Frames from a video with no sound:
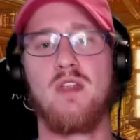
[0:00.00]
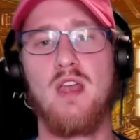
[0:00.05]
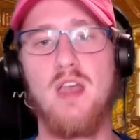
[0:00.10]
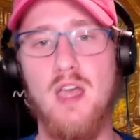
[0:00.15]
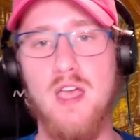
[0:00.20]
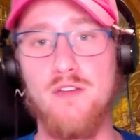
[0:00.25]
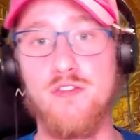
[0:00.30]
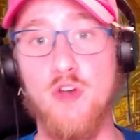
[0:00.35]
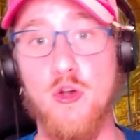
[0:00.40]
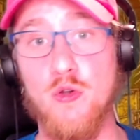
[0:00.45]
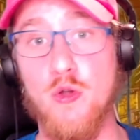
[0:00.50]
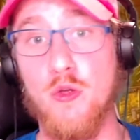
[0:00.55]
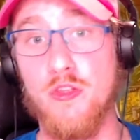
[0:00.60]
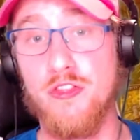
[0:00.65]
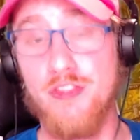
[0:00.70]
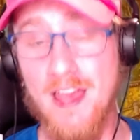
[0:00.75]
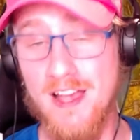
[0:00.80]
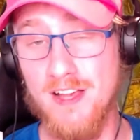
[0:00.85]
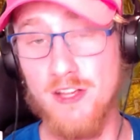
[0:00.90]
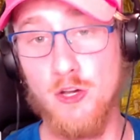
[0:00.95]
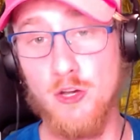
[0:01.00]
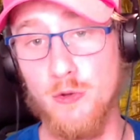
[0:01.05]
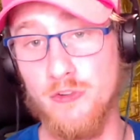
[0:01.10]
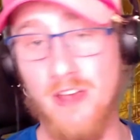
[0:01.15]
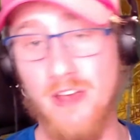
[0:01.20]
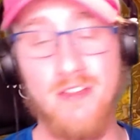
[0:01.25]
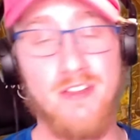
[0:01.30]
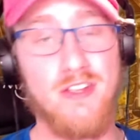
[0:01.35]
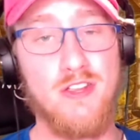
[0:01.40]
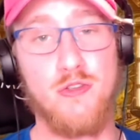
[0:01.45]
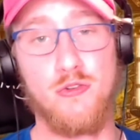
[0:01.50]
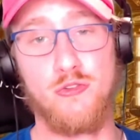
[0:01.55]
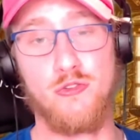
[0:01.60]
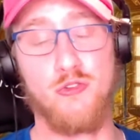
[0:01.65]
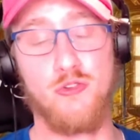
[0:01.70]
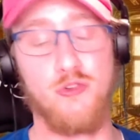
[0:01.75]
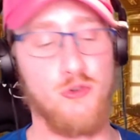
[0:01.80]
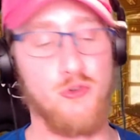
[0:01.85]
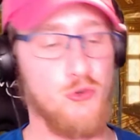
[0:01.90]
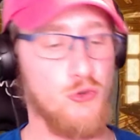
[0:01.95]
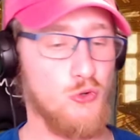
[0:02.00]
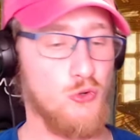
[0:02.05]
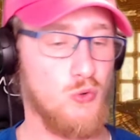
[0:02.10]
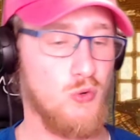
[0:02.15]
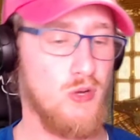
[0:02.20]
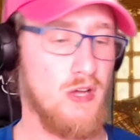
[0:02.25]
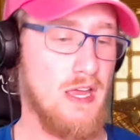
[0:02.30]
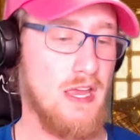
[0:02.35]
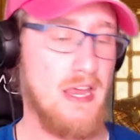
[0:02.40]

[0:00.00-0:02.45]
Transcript: If you don't know, Thaco is how they used to,